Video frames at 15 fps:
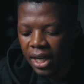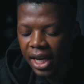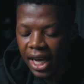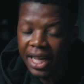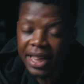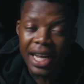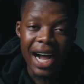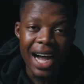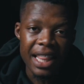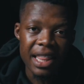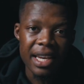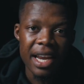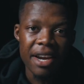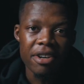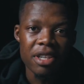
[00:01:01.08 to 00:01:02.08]
And the other
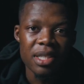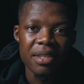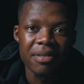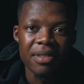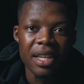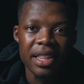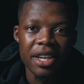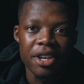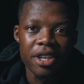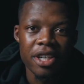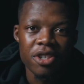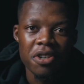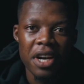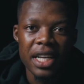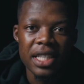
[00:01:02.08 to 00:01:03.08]
narrative that they're going to
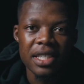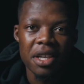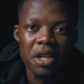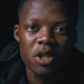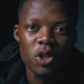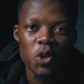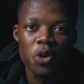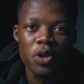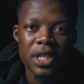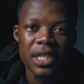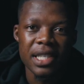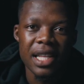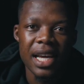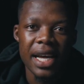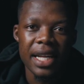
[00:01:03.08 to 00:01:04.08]
try and sell to you is
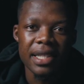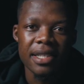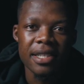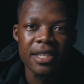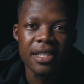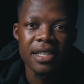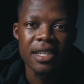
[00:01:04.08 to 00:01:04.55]
that,